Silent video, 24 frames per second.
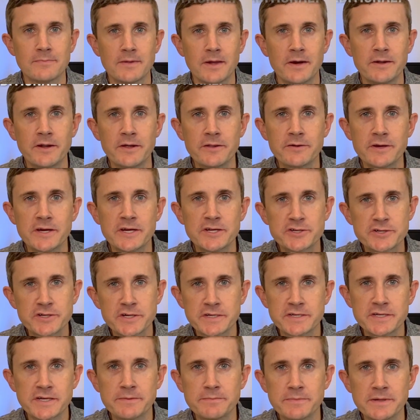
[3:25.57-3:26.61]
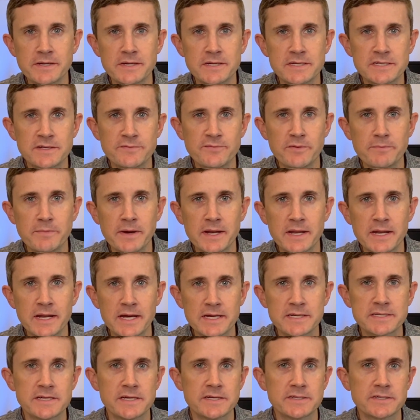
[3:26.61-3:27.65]
Another interesting tidbit is if you made an
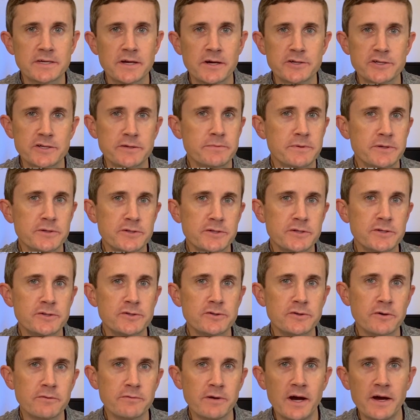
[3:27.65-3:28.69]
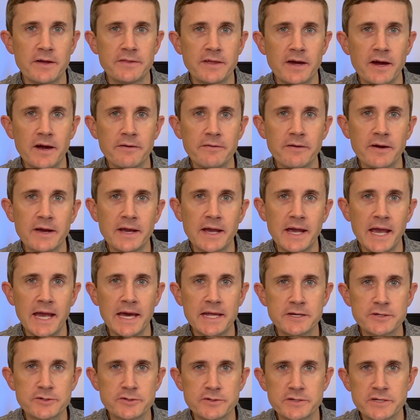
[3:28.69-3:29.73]
excess contribution to a Roth IRA
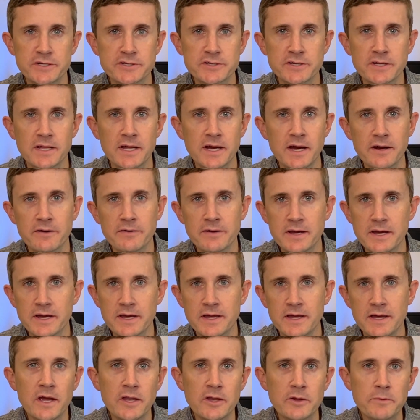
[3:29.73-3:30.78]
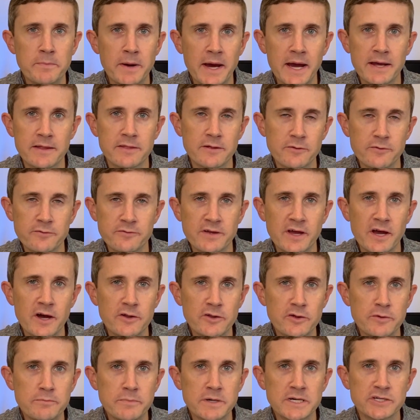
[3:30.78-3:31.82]
and a traditional IRA and you back those out,
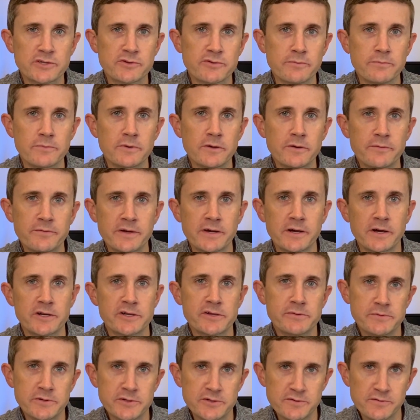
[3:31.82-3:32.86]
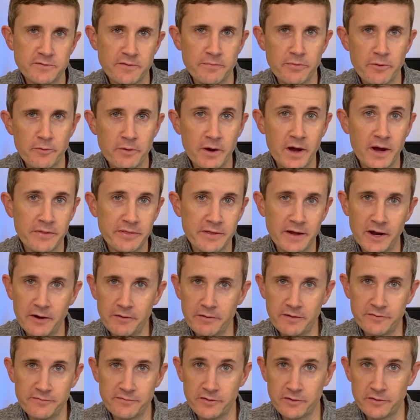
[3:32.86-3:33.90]
you must remove the contribution from the Roth
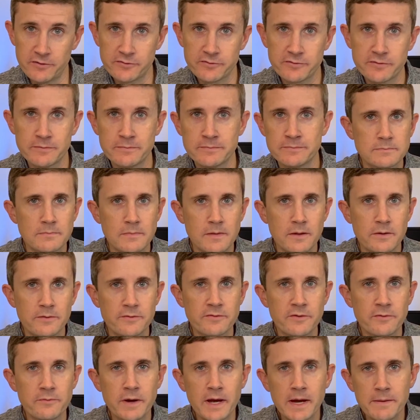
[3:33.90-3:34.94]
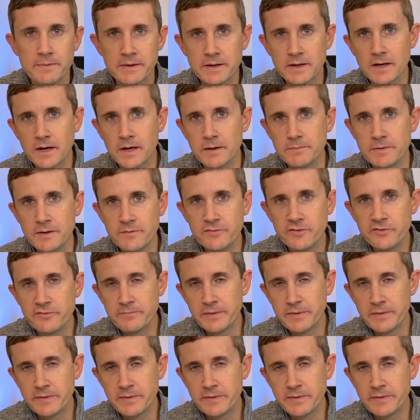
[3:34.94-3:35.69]
IRA first. So wrapping up, if you've